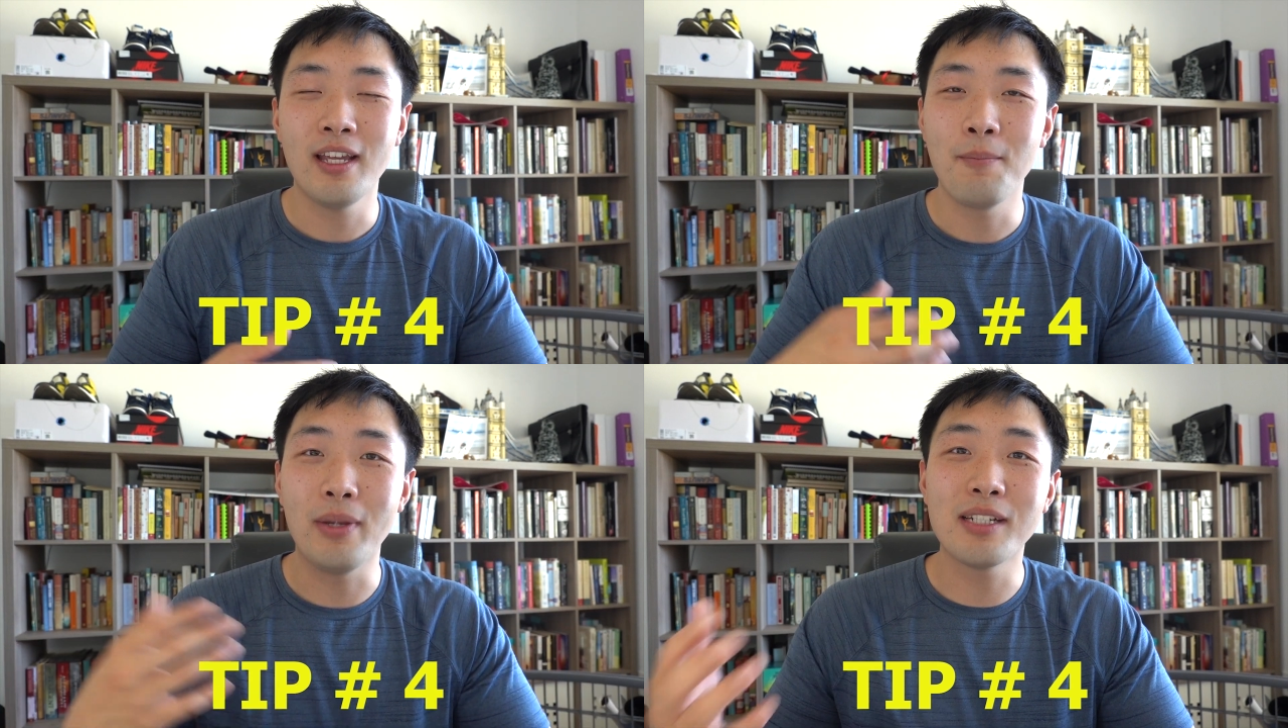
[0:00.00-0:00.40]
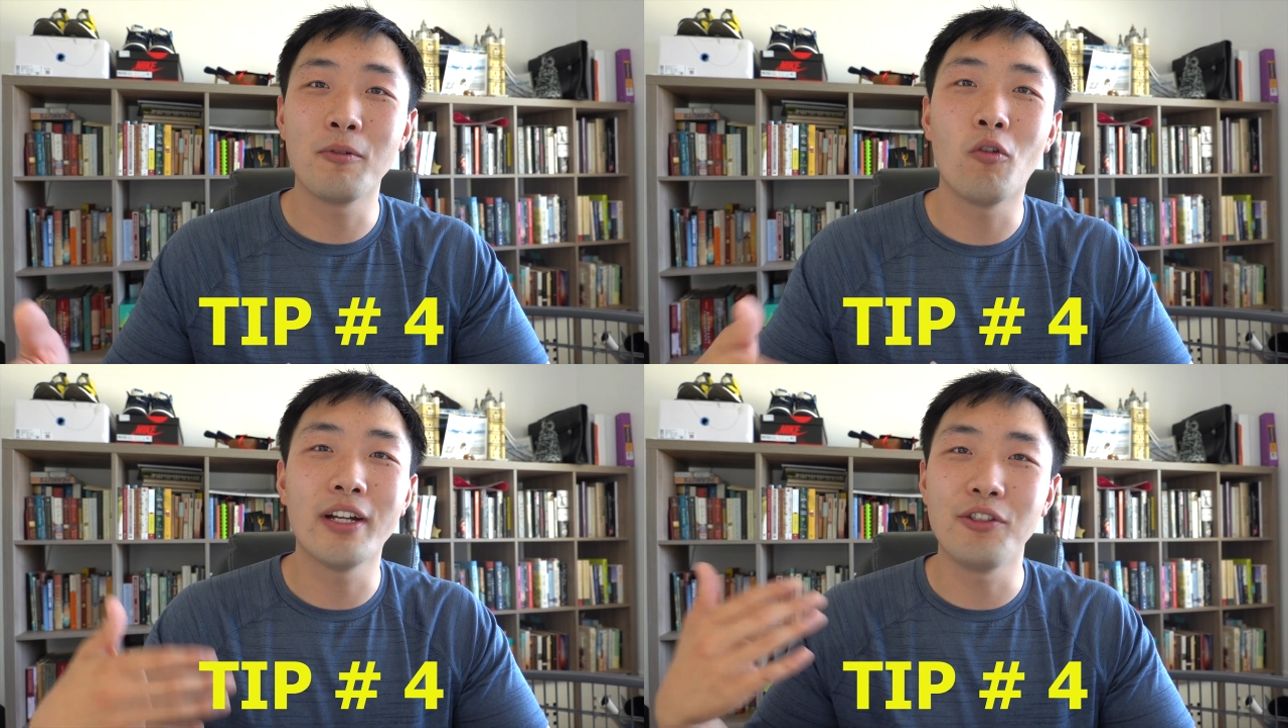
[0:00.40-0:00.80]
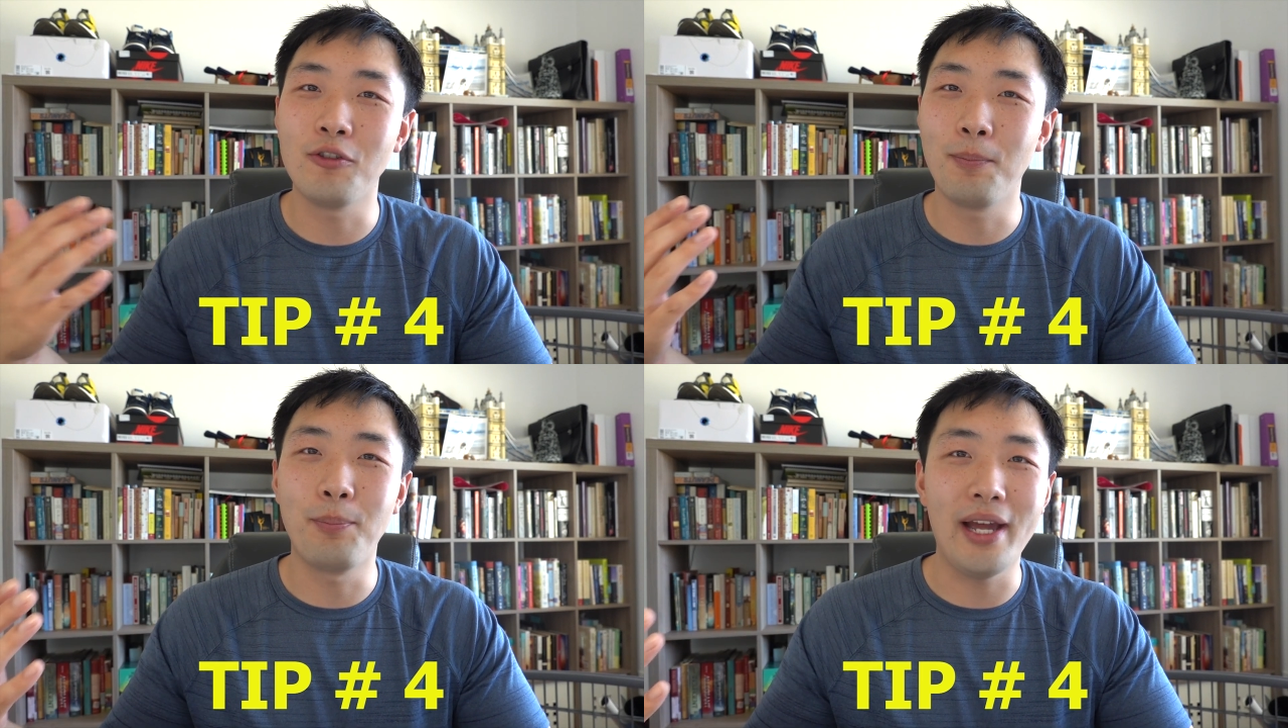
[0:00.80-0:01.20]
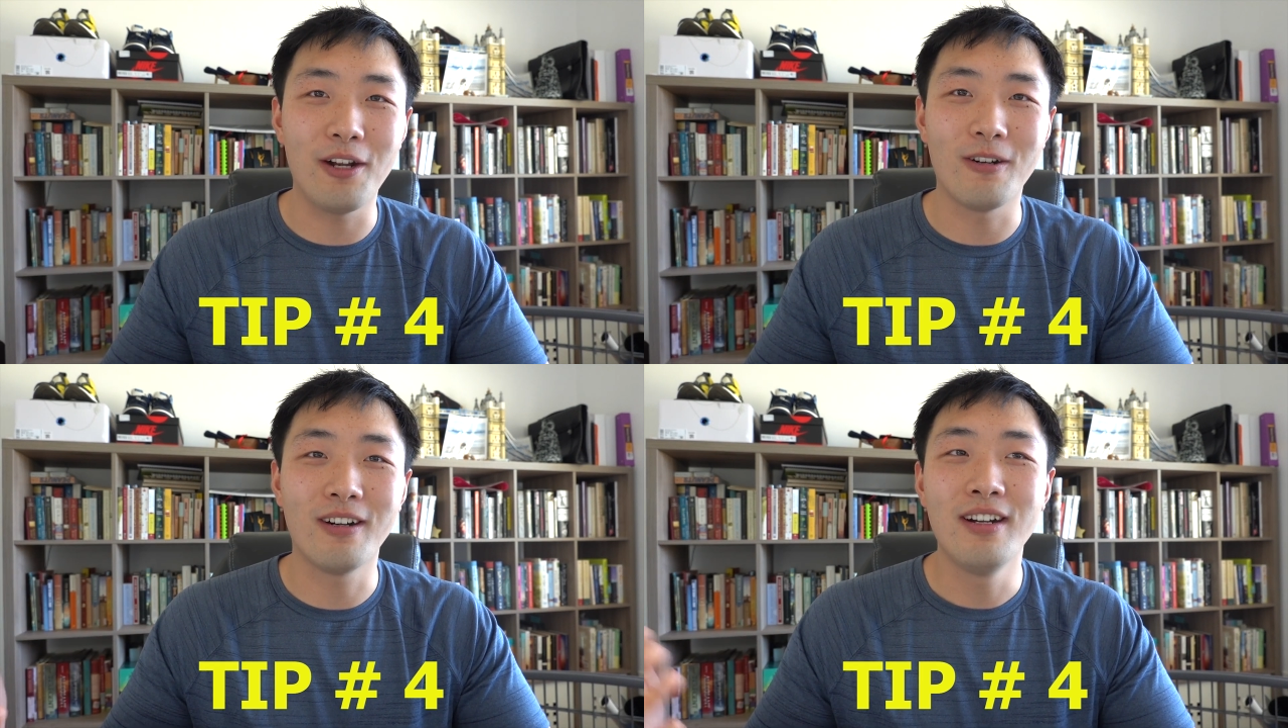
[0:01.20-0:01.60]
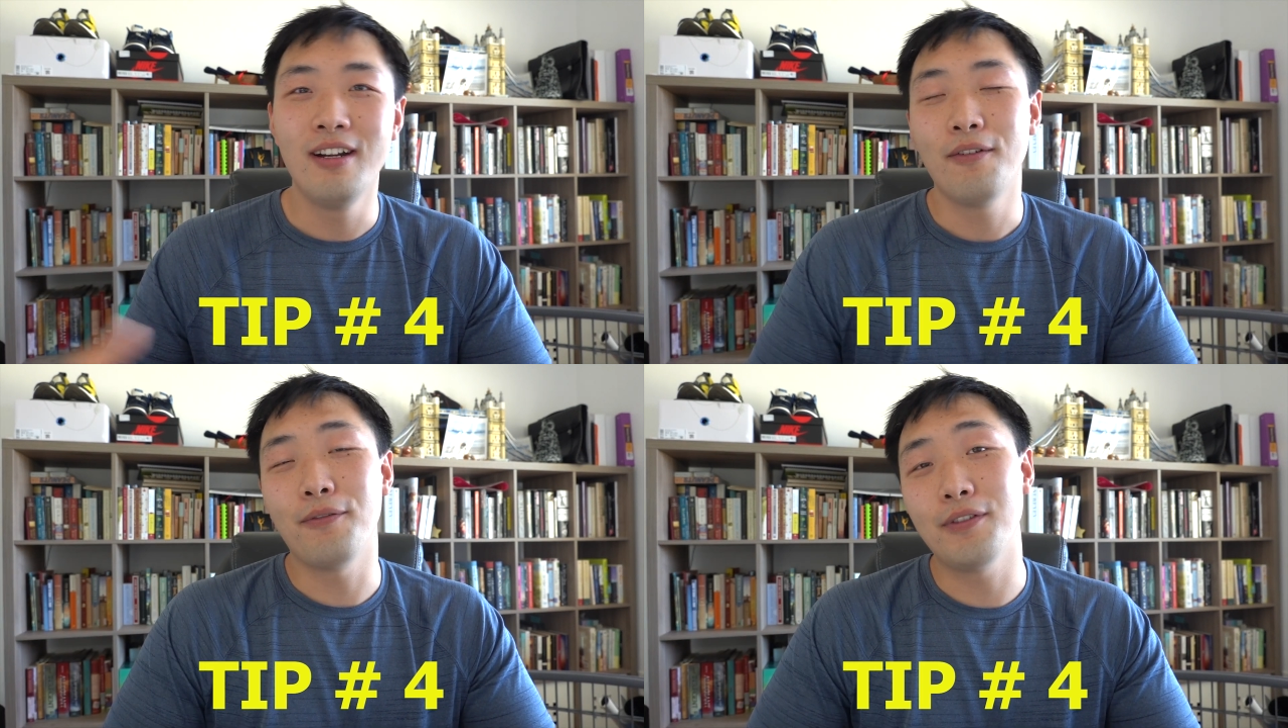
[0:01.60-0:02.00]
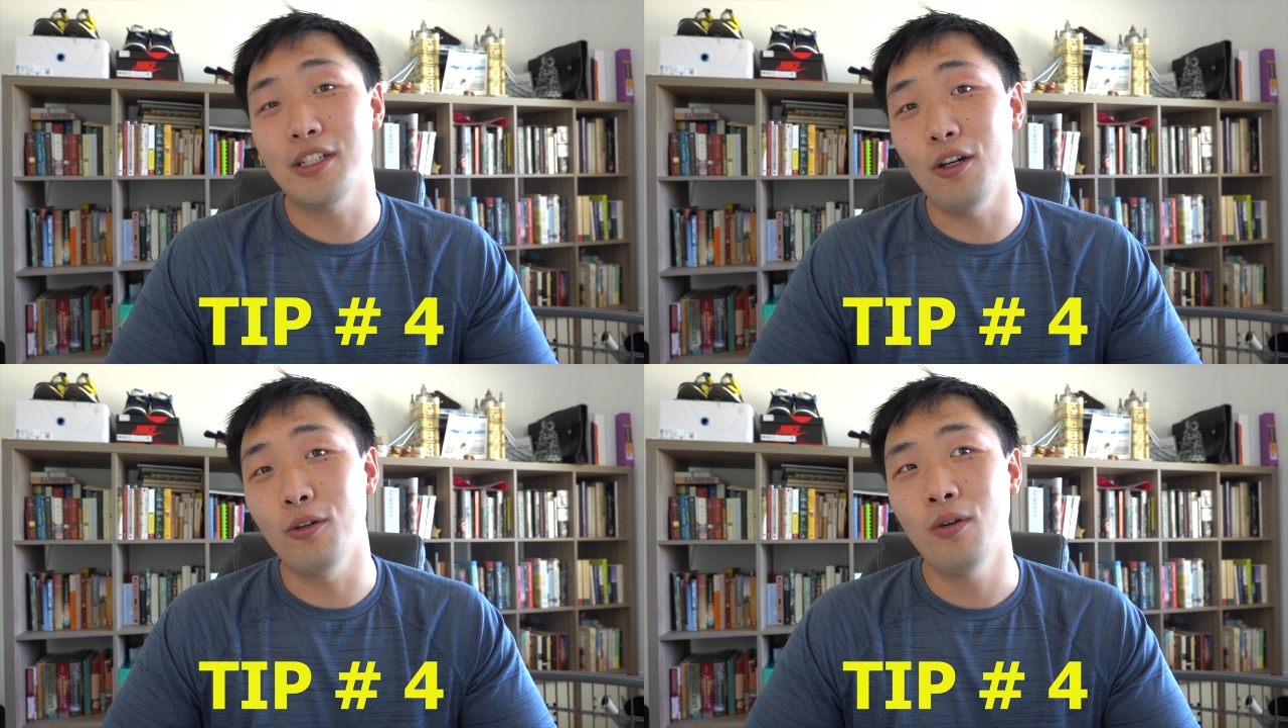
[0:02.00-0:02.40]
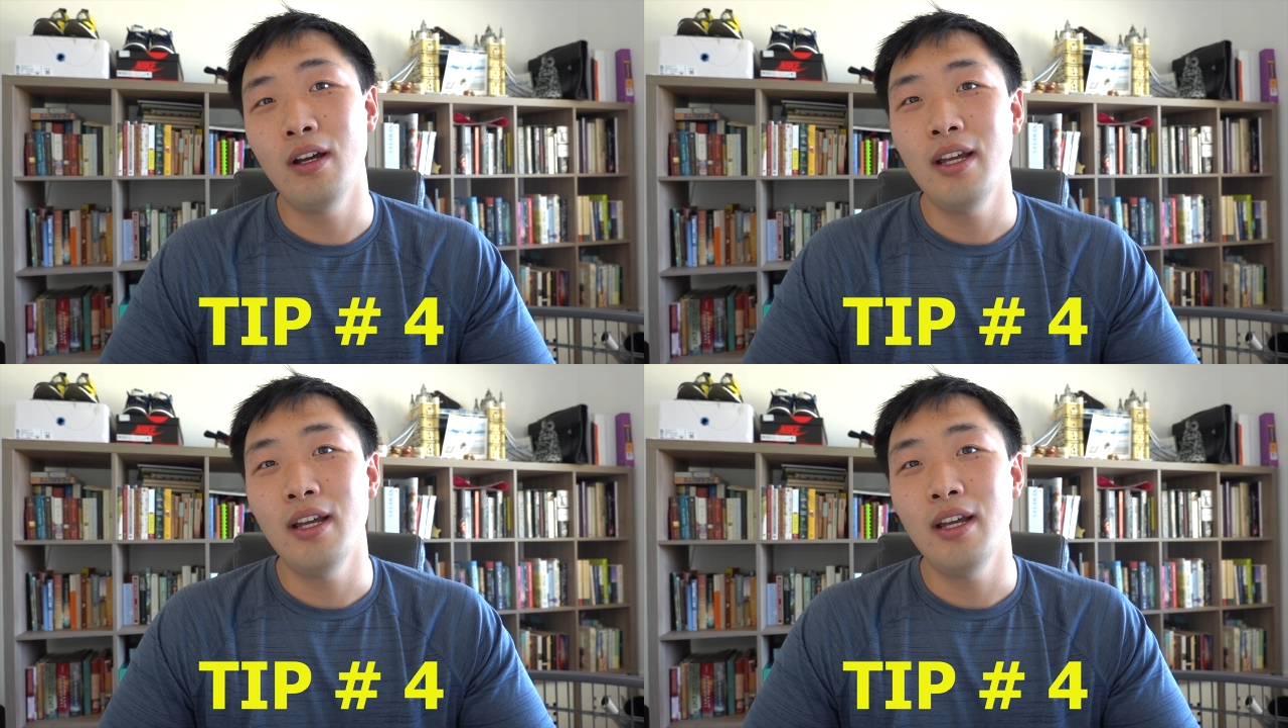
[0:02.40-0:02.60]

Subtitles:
Makes me want to do better. So